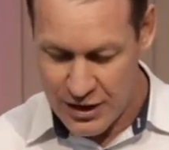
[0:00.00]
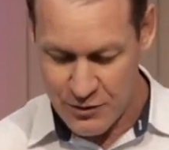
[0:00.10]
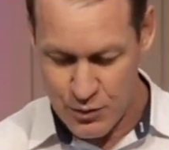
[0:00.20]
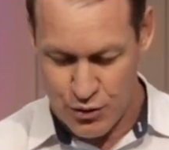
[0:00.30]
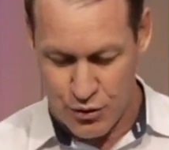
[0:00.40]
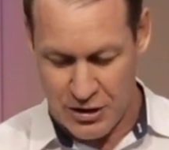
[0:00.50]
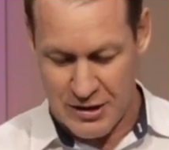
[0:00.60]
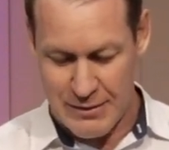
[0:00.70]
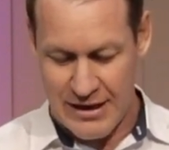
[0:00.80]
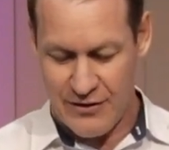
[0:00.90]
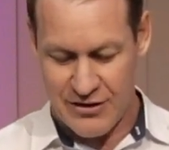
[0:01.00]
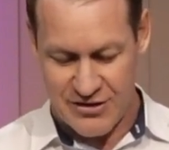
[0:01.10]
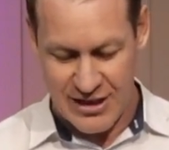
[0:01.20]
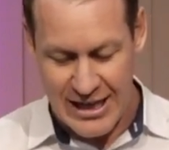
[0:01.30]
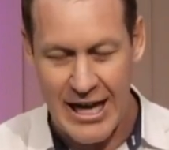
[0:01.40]
as we were talking about this,
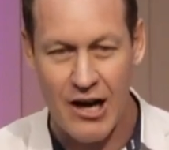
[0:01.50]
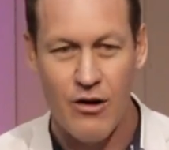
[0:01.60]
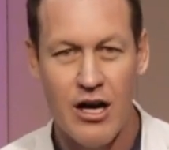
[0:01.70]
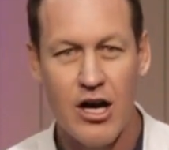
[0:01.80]
said how